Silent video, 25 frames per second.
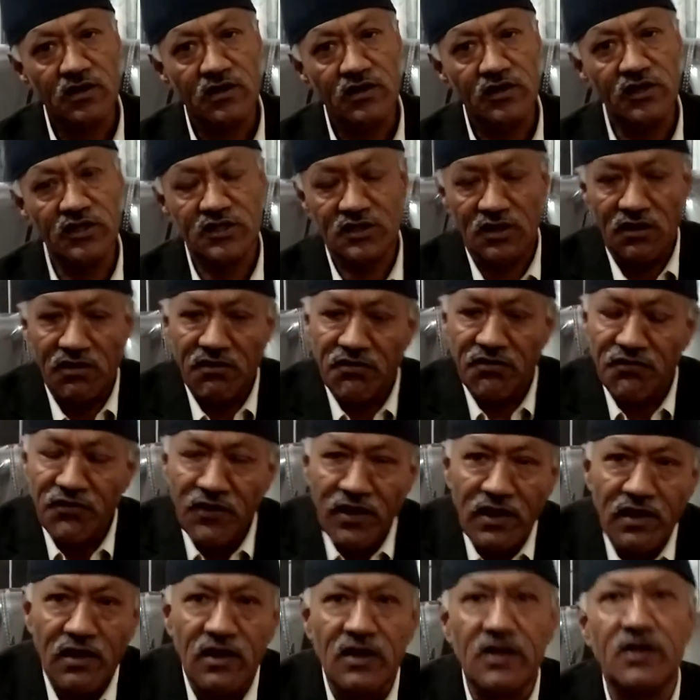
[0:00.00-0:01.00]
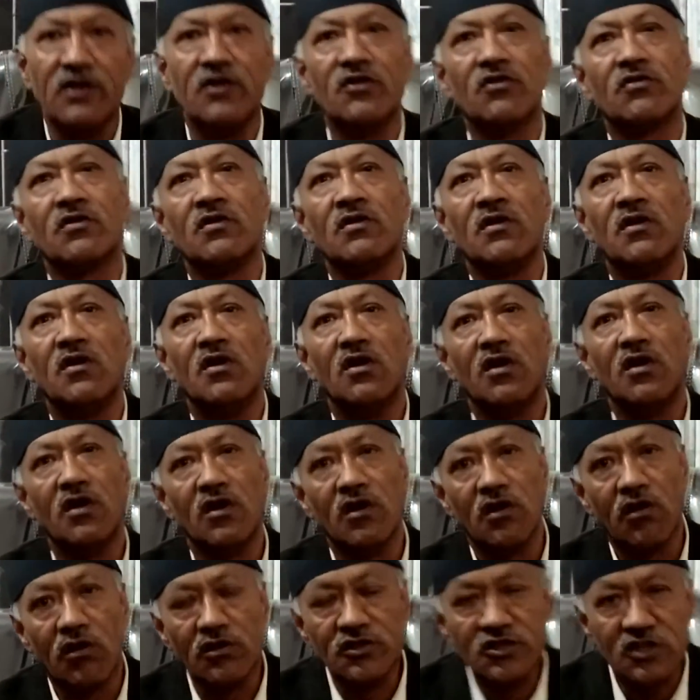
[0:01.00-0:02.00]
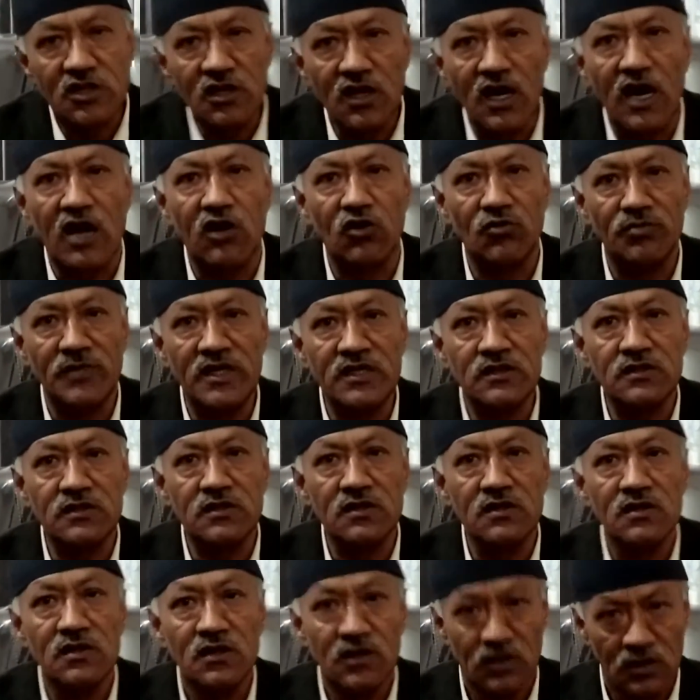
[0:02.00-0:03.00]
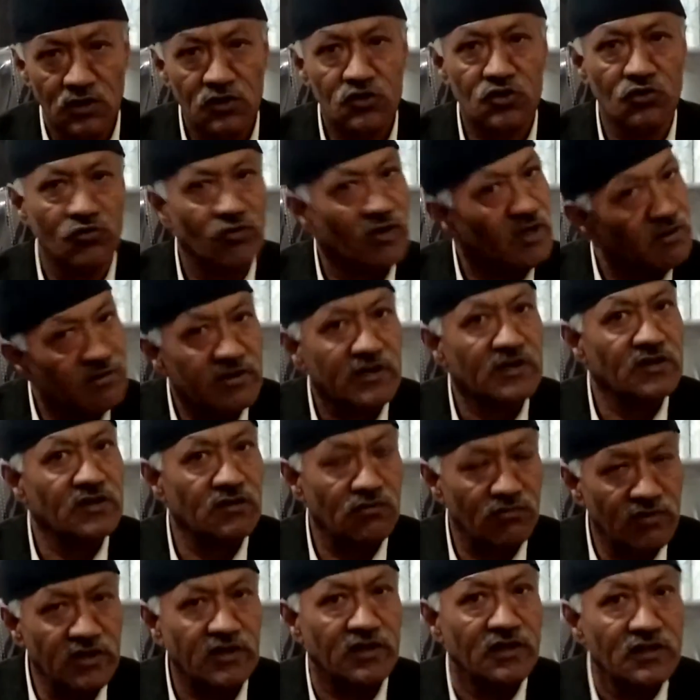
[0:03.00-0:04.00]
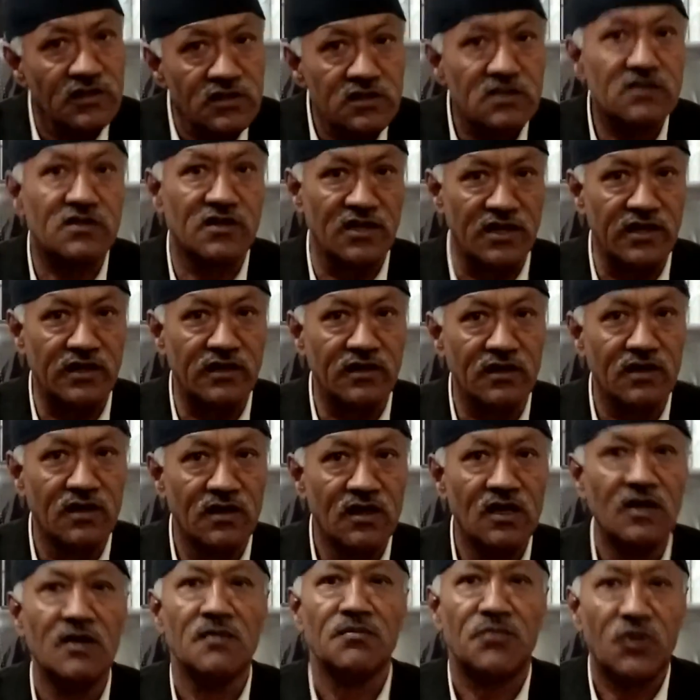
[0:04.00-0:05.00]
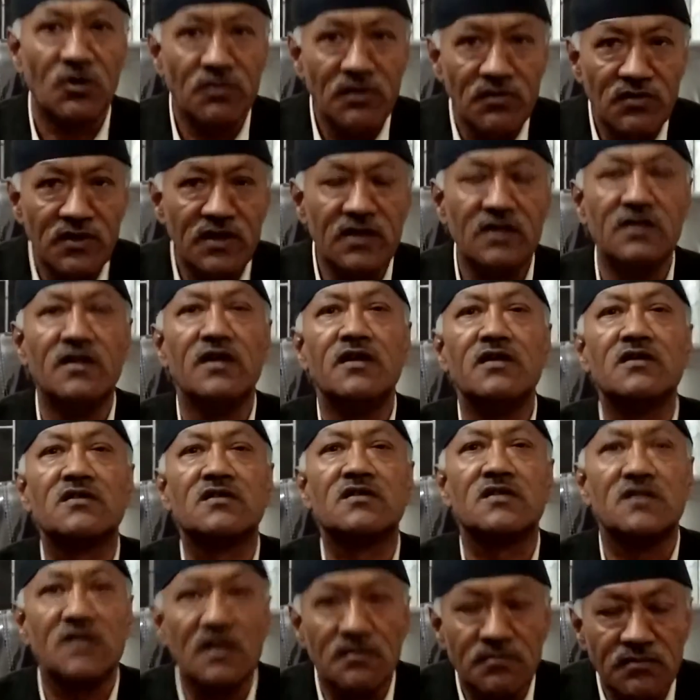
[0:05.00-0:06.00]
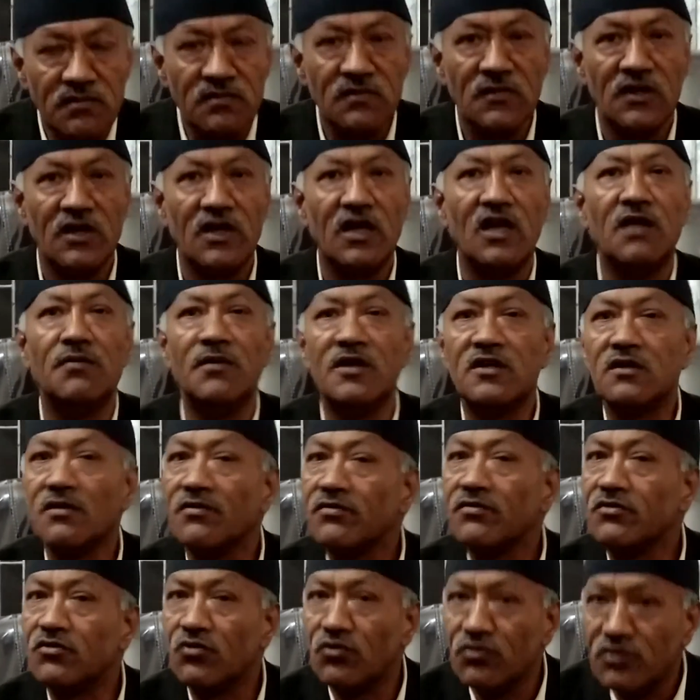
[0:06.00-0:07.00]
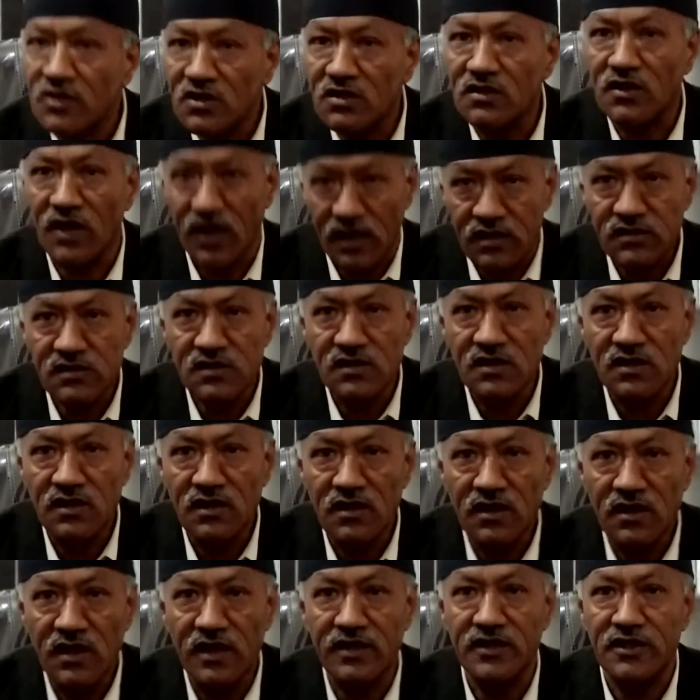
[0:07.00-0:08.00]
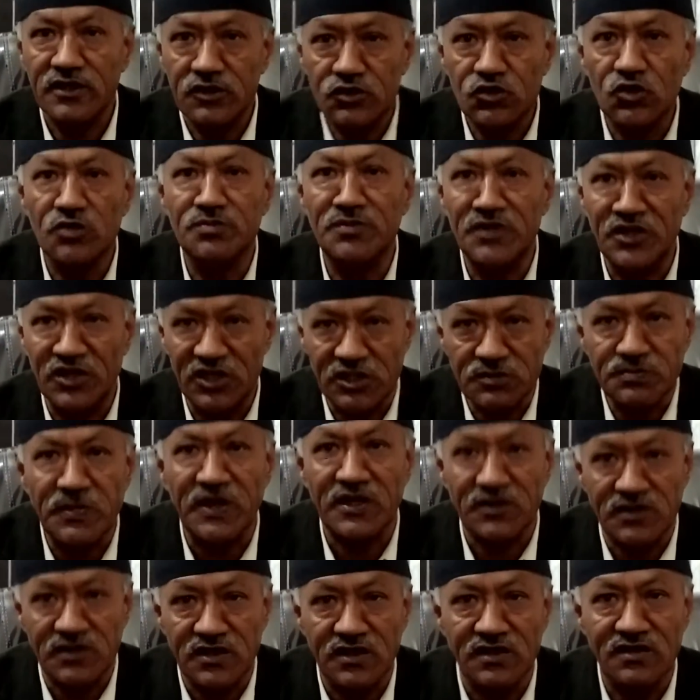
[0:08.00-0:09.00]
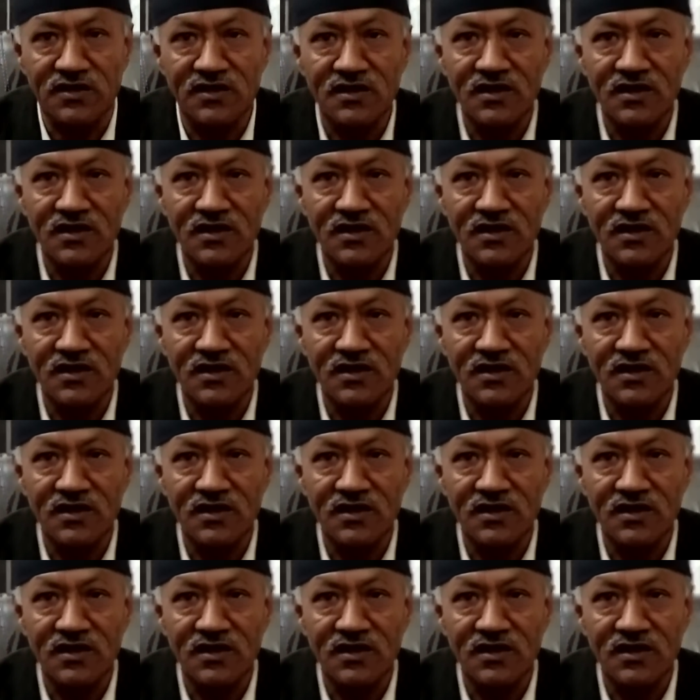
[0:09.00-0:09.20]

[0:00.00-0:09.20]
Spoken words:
He's a fairly, you know, logical arguments. So whenever he's saying, probably there is some element of truth in that and it should be respected.